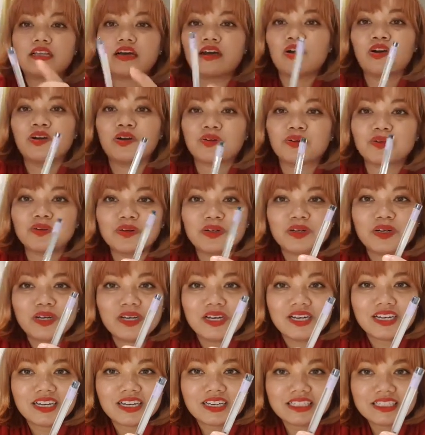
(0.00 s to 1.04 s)
Now,
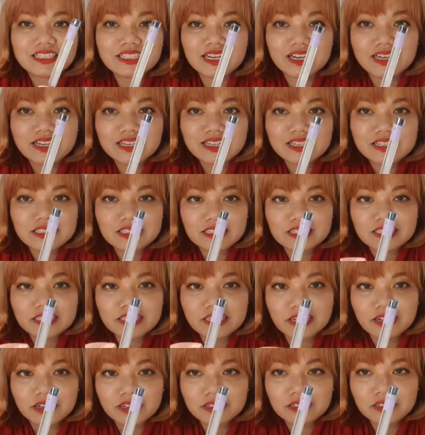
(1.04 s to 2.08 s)
a tiny
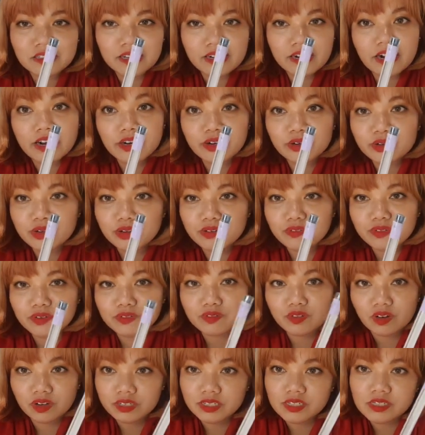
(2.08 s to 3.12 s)
detail that I don't know if you've
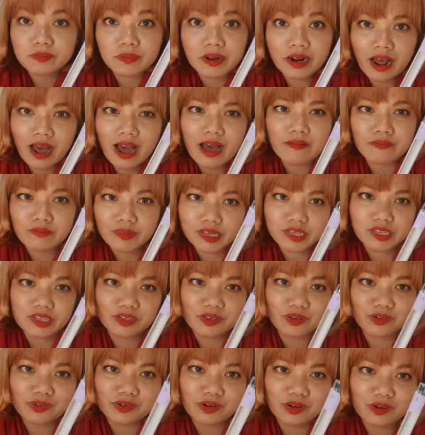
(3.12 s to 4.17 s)
noticed, but I'm making
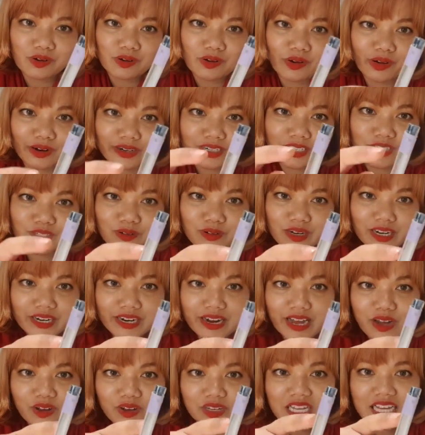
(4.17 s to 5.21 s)
you notice right
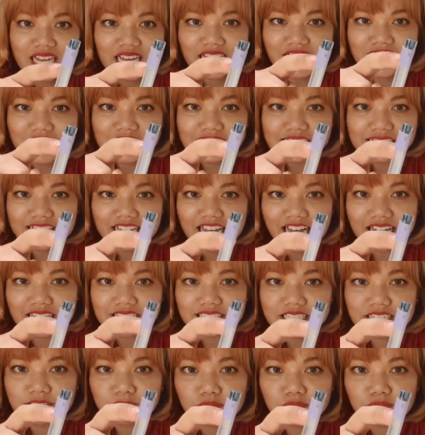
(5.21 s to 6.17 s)
now is that